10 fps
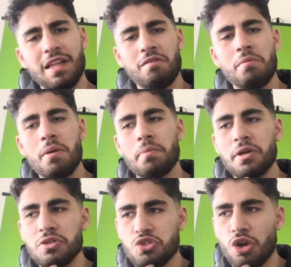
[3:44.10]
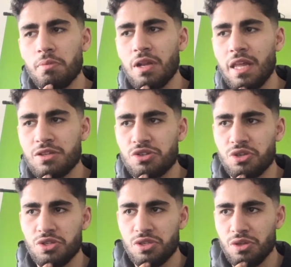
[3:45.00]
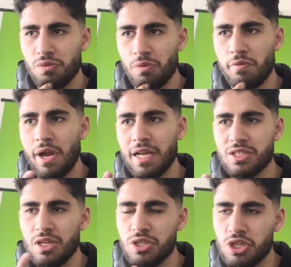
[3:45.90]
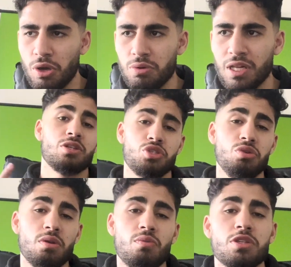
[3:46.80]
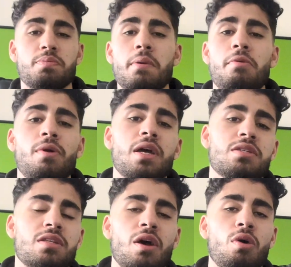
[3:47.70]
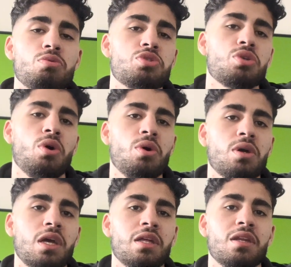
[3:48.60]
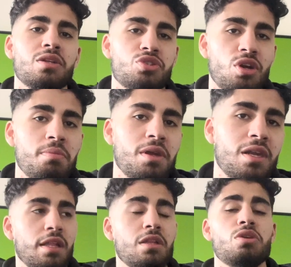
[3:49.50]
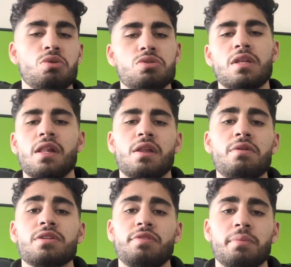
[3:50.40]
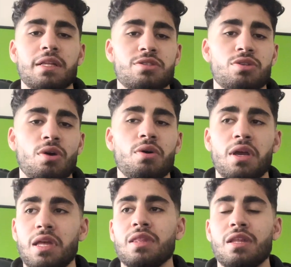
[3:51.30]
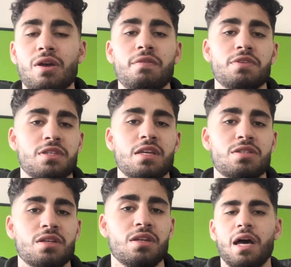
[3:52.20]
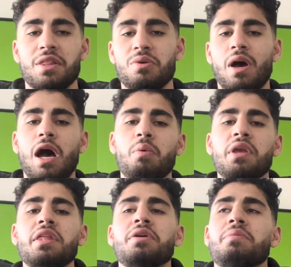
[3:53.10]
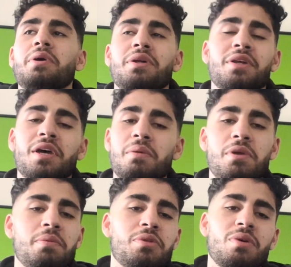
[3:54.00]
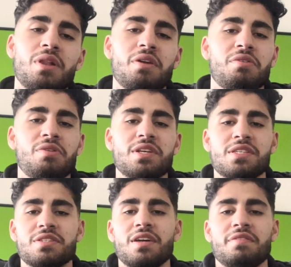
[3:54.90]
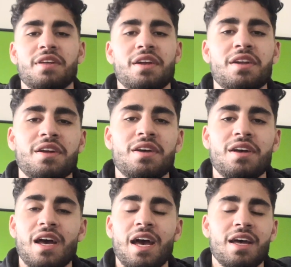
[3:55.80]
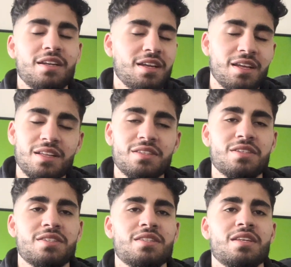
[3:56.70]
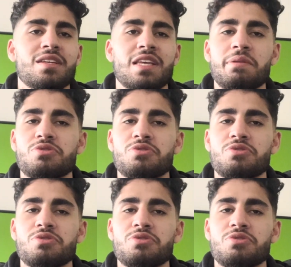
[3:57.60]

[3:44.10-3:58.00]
I remember in German lectures, we were actually told that a student once memorized a whole song in German and then used the lyrics from that song in the conversation. I don't know how either, but people do a lot of crazy stuff there. And just keep